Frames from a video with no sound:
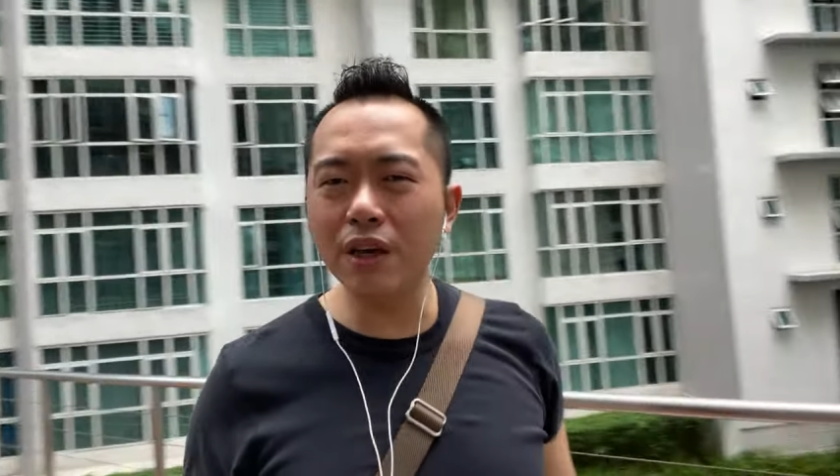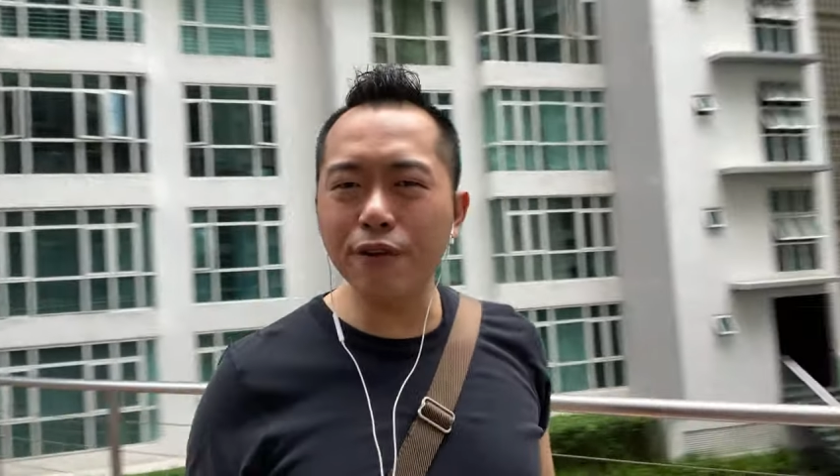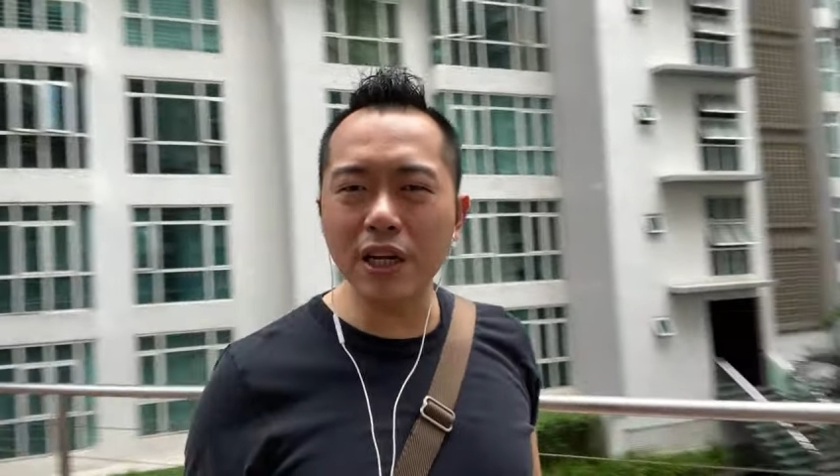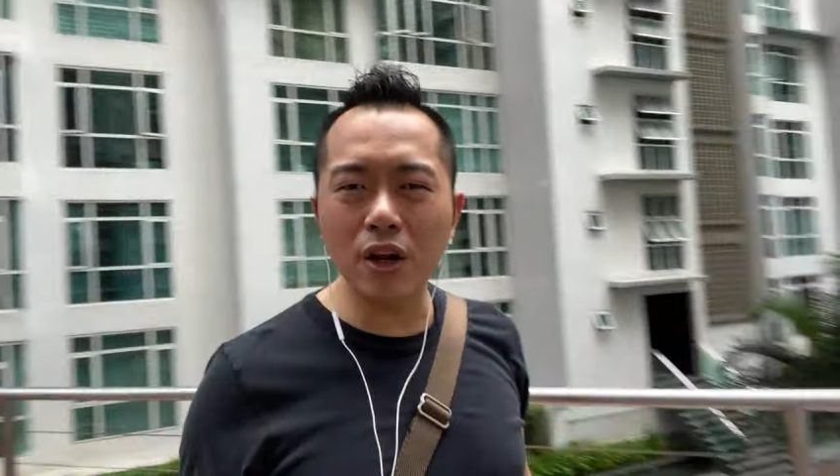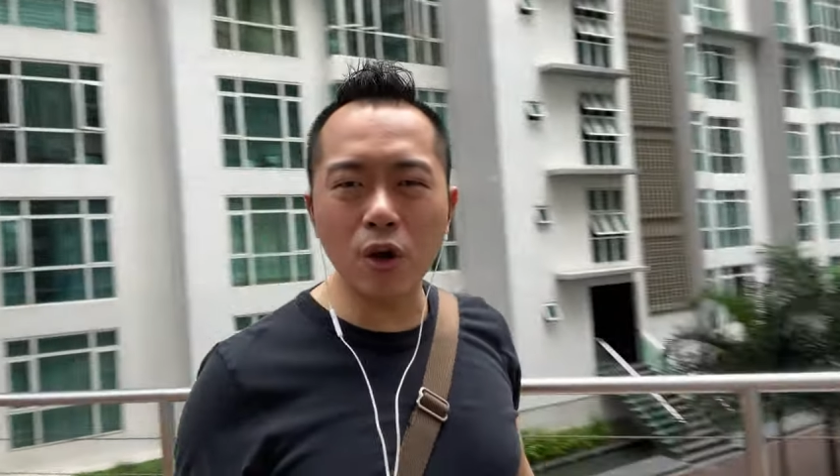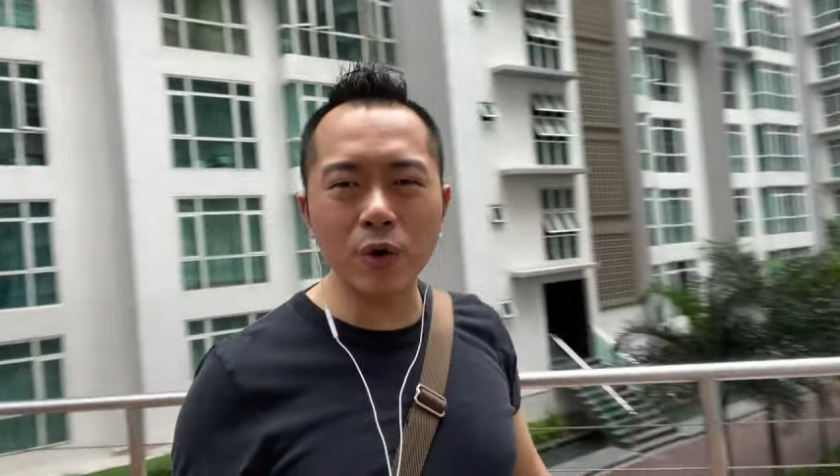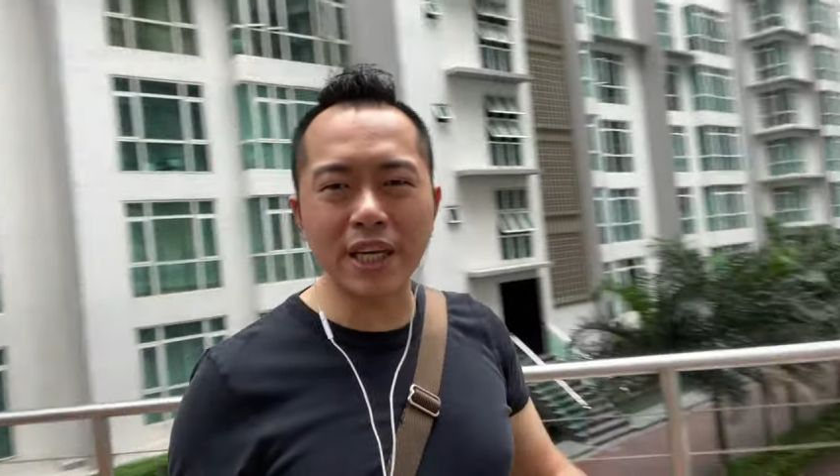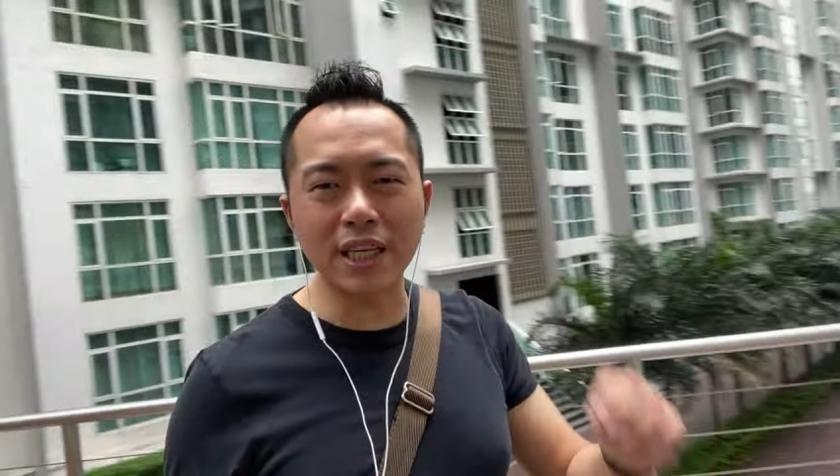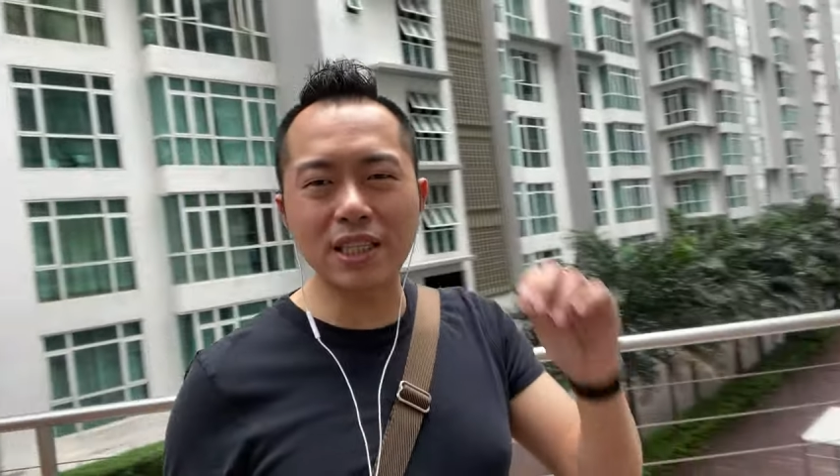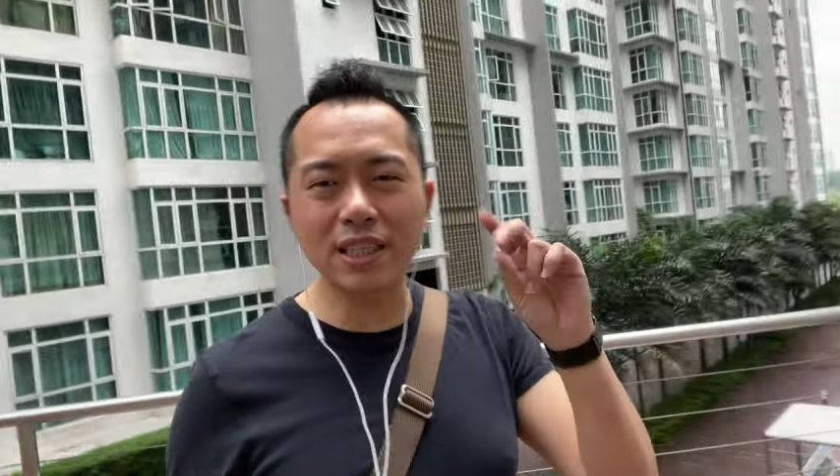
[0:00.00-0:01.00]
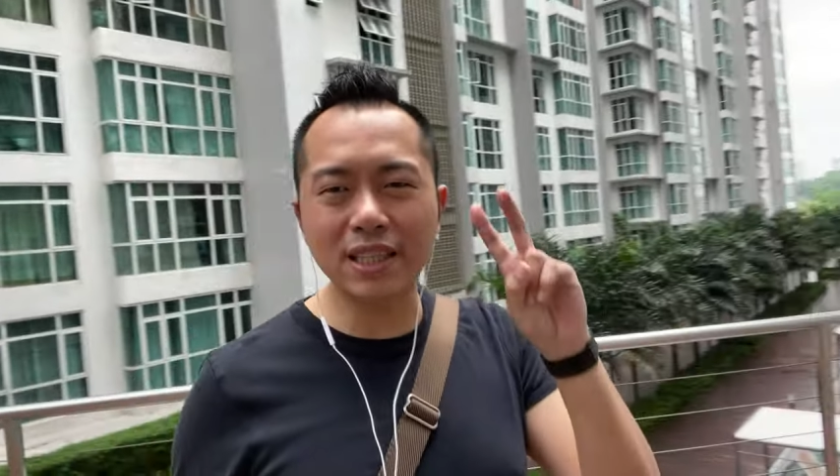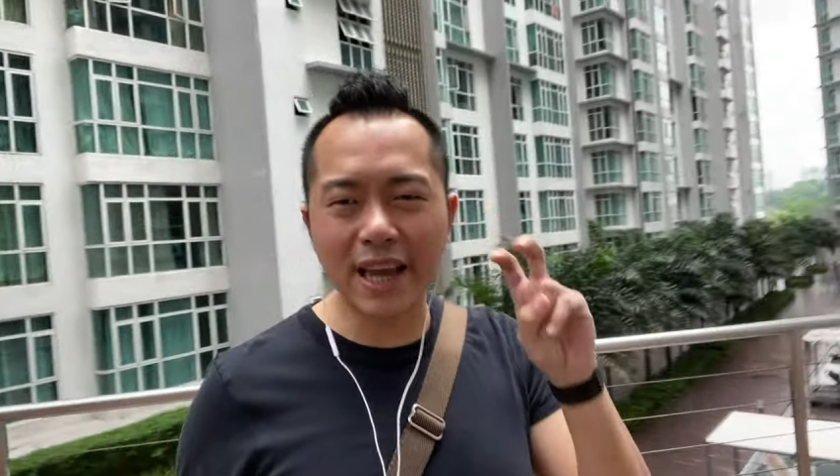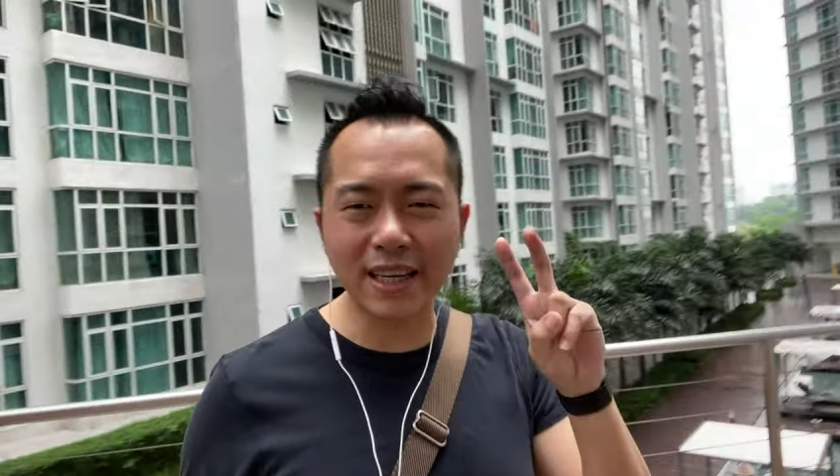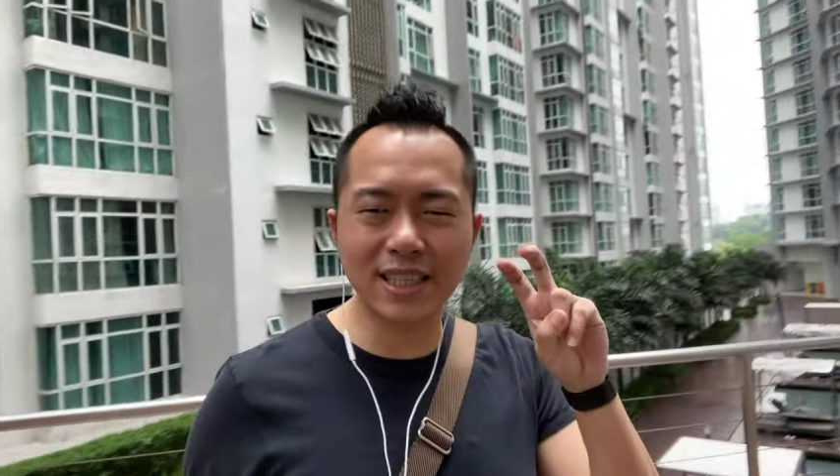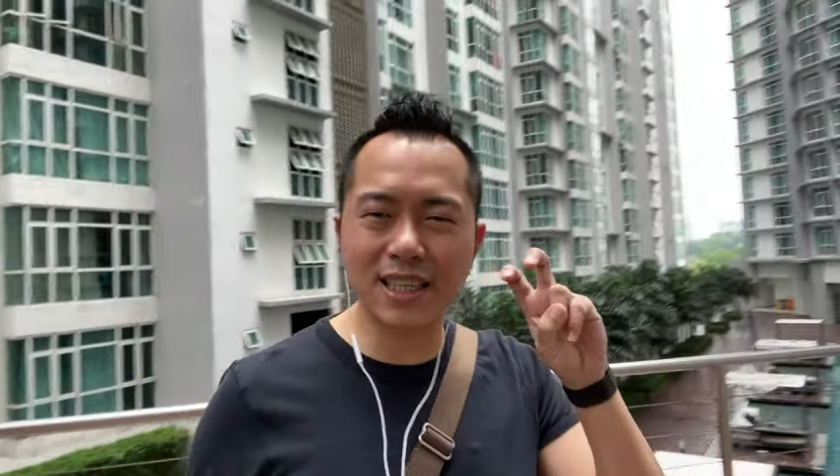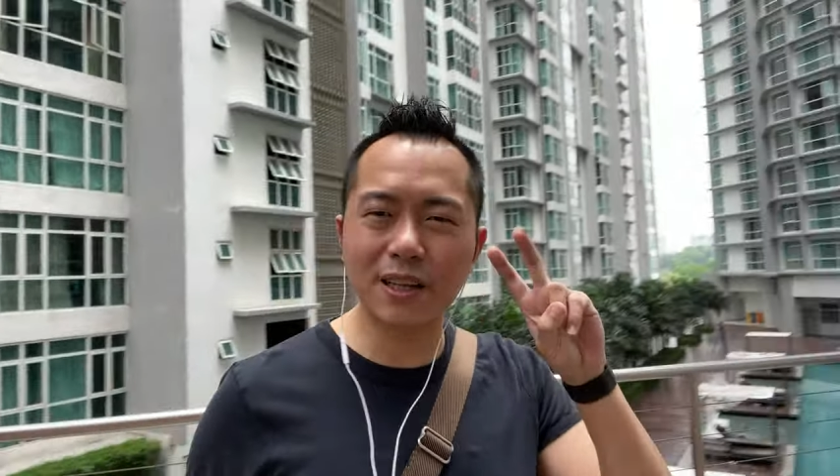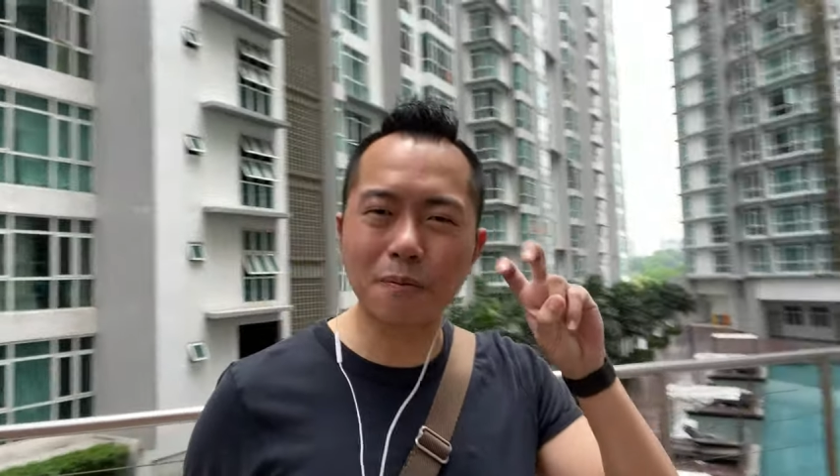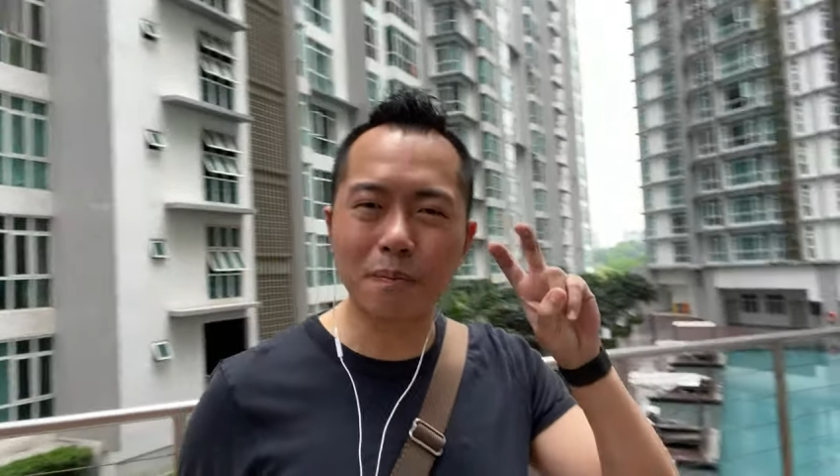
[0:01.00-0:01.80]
even though he just tested